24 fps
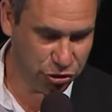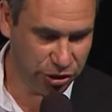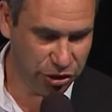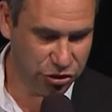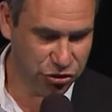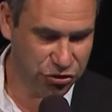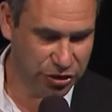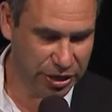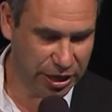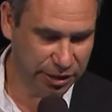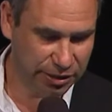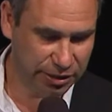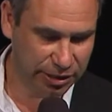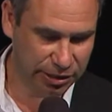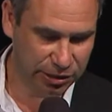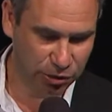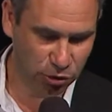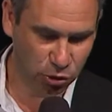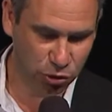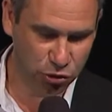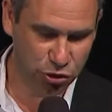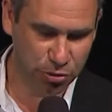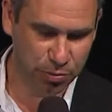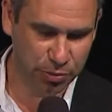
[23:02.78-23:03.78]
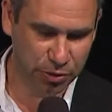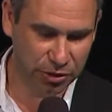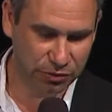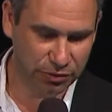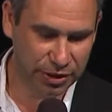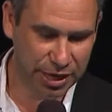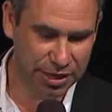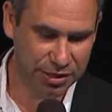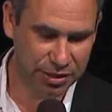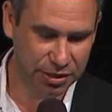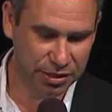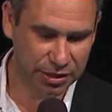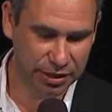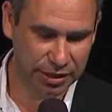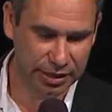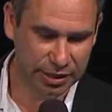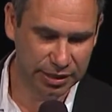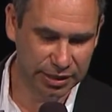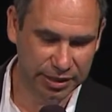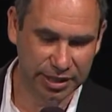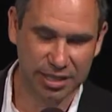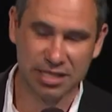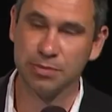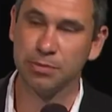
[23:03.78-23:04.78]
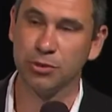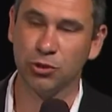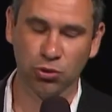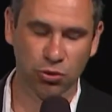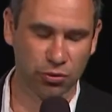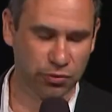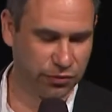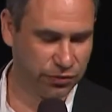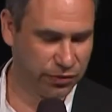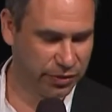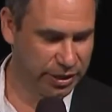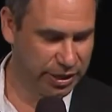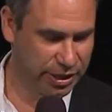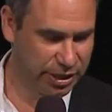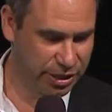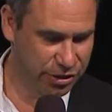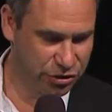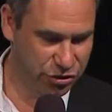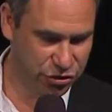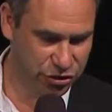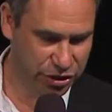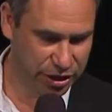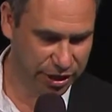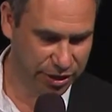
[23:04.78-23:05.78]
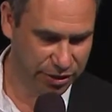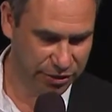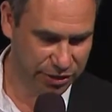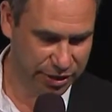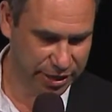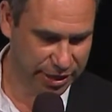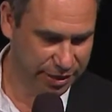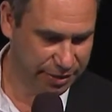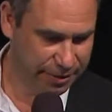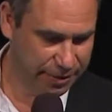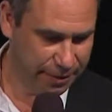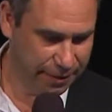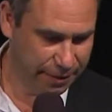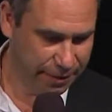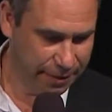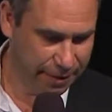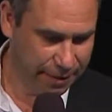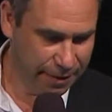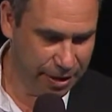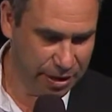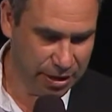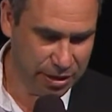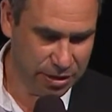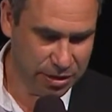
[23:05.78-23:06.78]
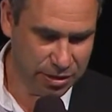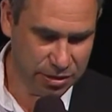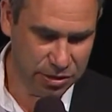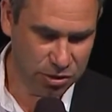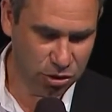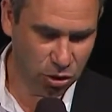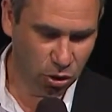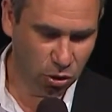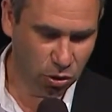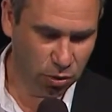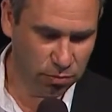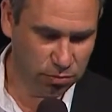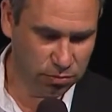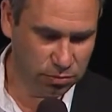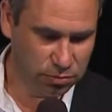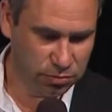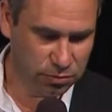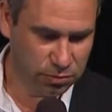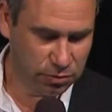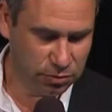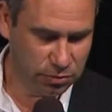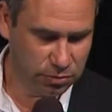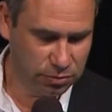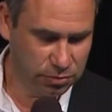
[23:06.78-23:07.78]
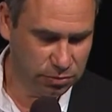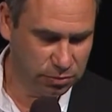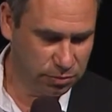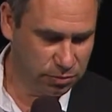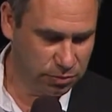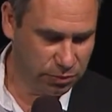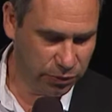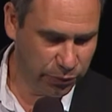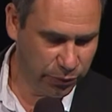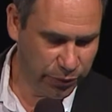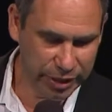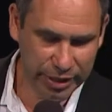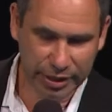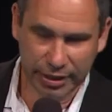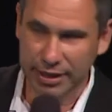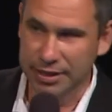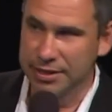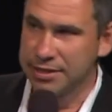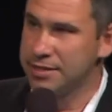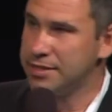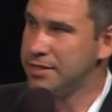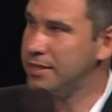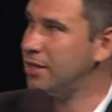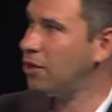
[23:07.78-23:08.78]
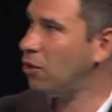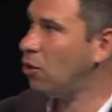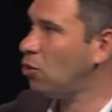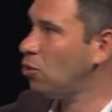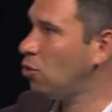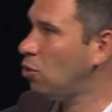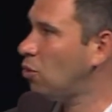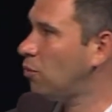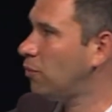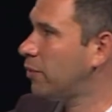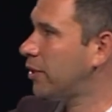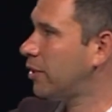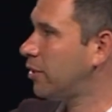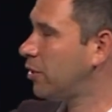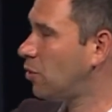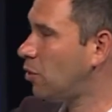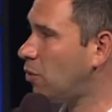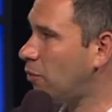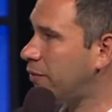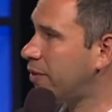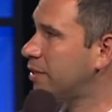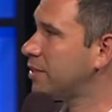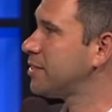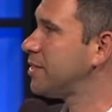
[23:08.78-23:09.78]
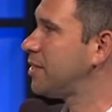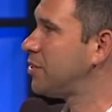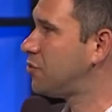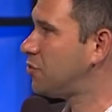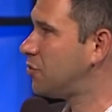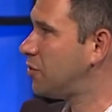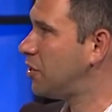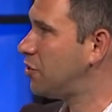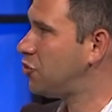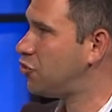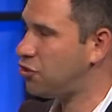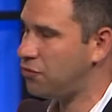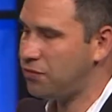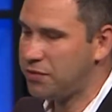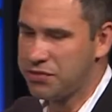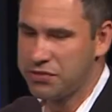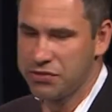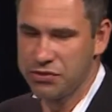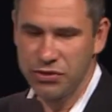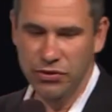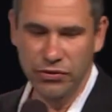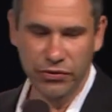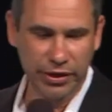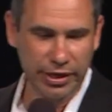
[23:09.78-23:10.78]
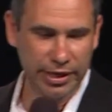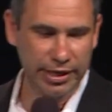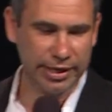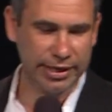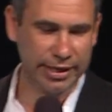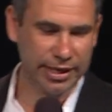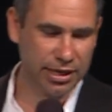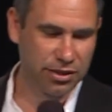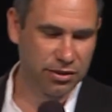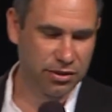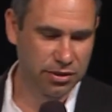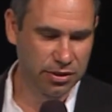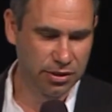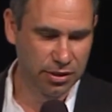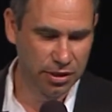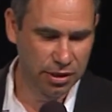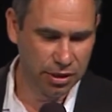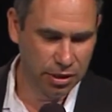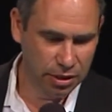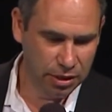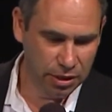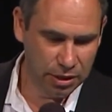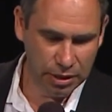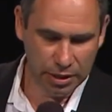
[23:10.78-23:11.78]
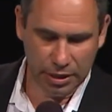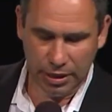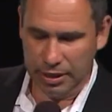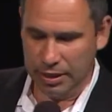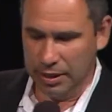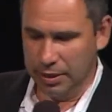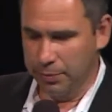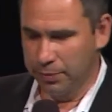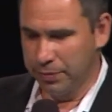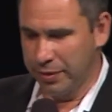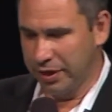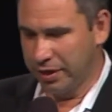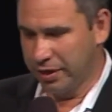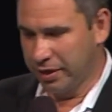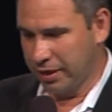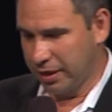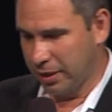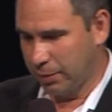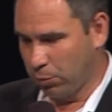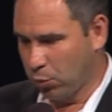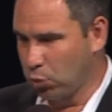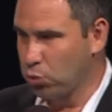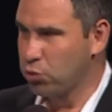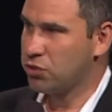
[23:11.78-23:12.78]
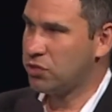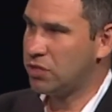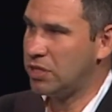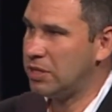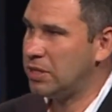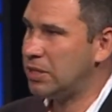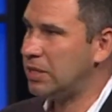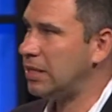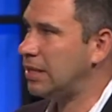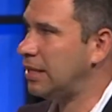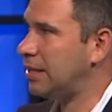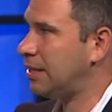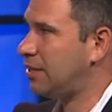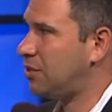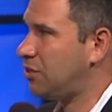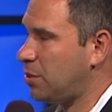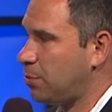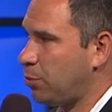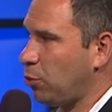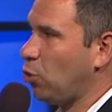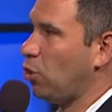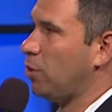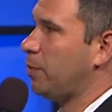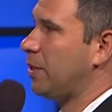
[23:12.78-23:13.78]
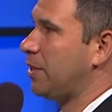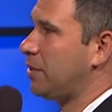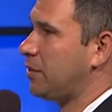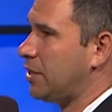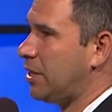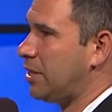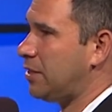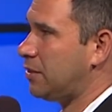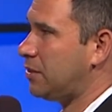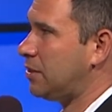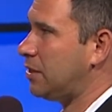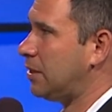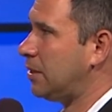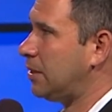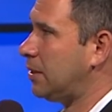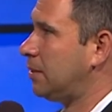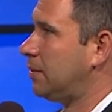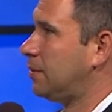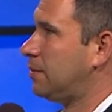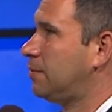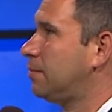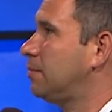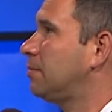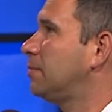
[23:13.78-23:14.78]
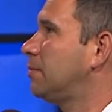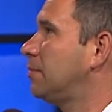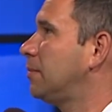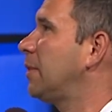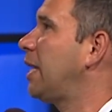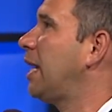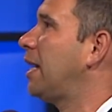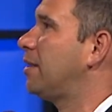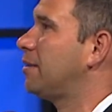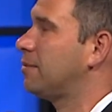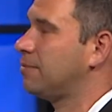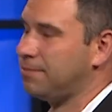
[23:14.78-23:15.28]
HDR technology providing enhancement of HDR10. So we can see all over that HEVC really get a big boost in deployment. And yeah.